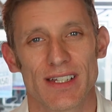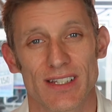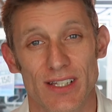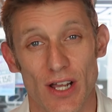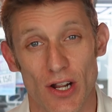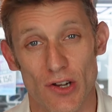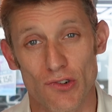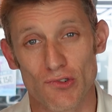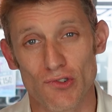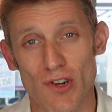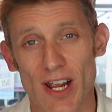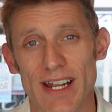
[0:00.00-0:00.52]

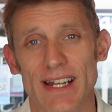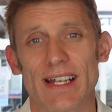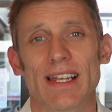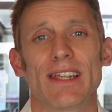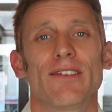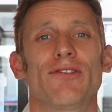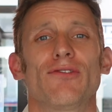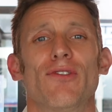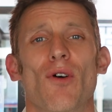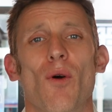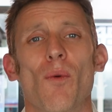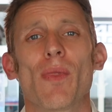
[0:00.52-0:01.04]
directly
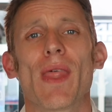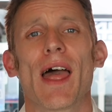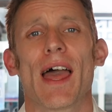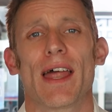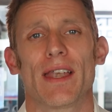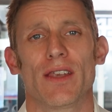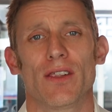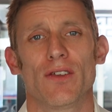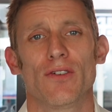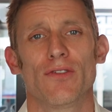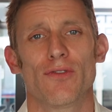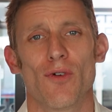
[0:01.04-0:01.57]
from that
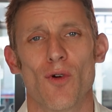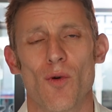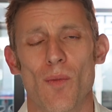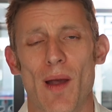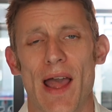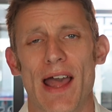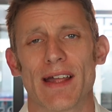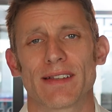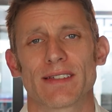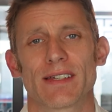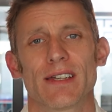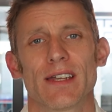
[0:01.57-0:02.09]
new
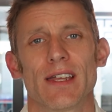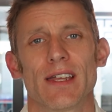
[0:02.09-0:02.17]
format